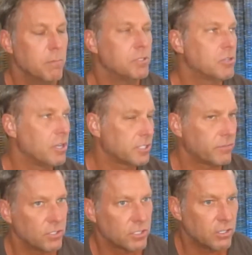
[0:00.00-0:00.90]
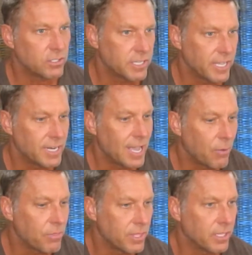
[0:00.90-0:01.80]
But you also have to understand
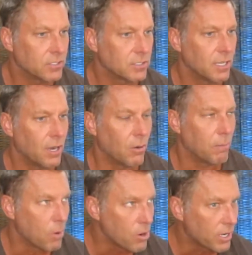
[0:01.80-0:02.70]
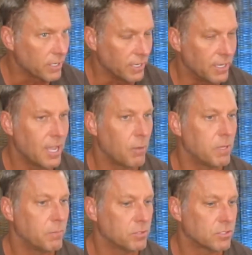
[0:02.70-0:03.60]
how things are marketed and how
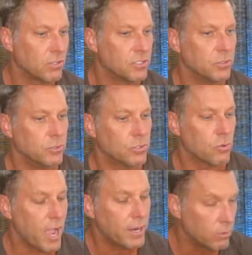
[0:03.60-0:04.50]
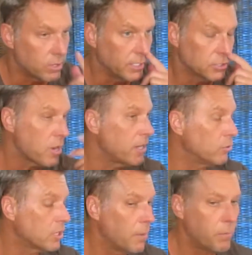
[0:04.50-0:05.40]
people start to try new things, try new
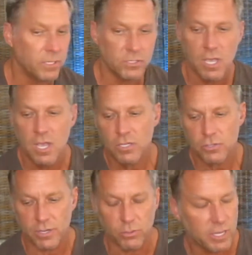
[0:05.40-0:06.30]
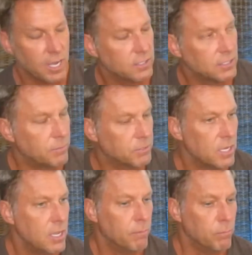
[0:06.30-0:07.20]
companies, try new concepts,
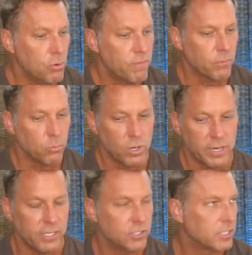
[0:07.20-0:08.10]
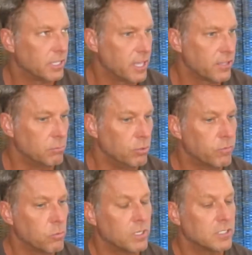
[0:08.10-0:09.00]
move from one agency to the other, move
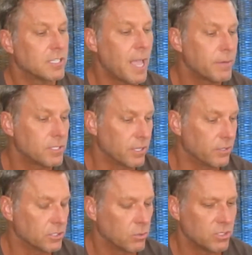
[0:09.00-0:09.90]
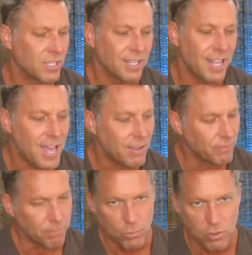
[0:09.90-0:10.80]
from one assignment to the other. So there's a lot
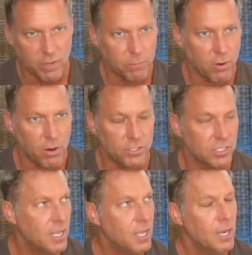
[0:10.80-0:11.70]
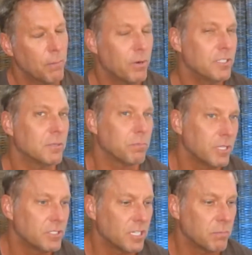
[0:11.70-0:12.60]
of moving parts pretty
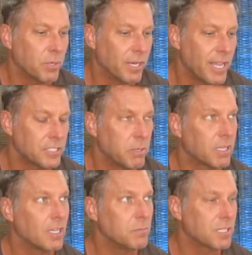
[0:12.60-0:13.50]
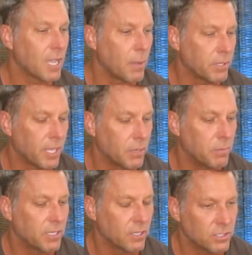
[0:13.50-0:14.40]
simplistic, but it actually becomes complicated
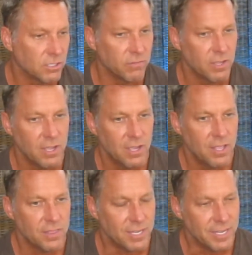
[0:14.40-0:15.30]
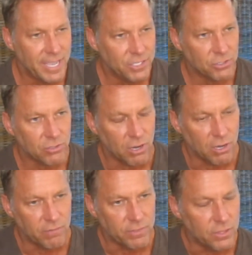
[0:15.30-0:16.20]
because of the nature
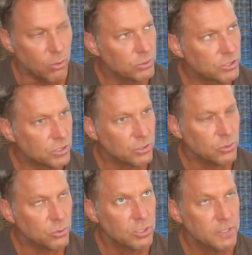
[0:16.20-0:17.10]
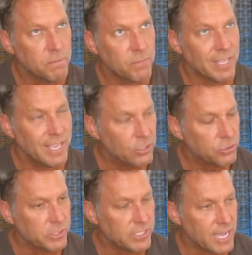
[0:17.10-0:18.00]
of those two
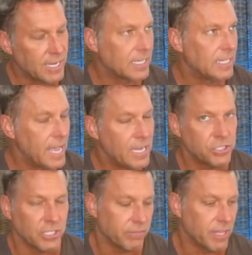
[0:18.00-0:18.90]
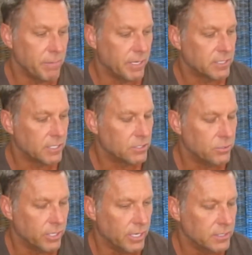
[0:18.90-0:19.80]
industries kind of clashing, if that makes sense to
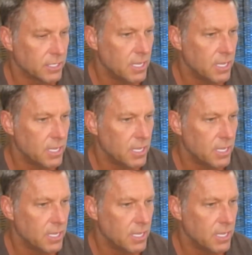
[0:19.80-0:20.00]
you guys.